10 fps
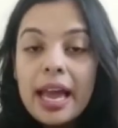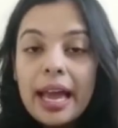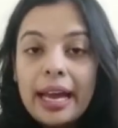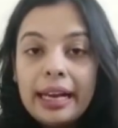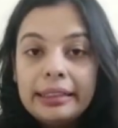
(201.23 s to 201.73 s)

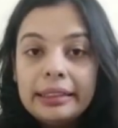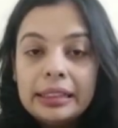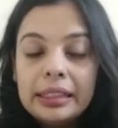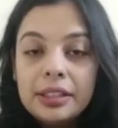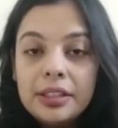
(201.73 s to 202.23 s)
and
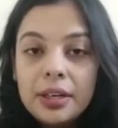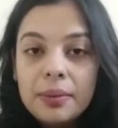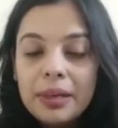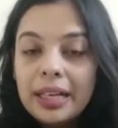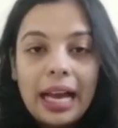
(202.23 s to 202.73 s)

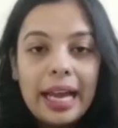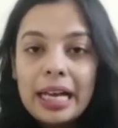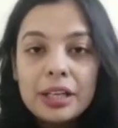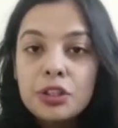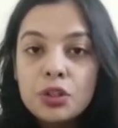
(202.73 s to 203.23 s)
I had